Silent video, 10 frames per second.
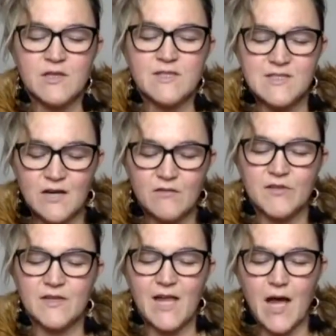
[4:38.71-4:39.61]
The self
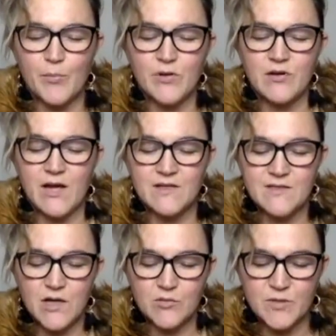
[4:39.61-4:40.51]
with a capital
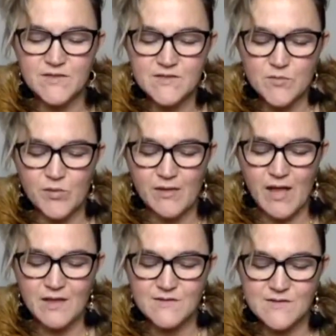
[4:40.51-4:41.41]
S, help us to be
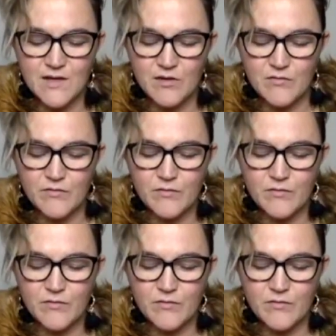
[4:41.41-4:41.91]
that self.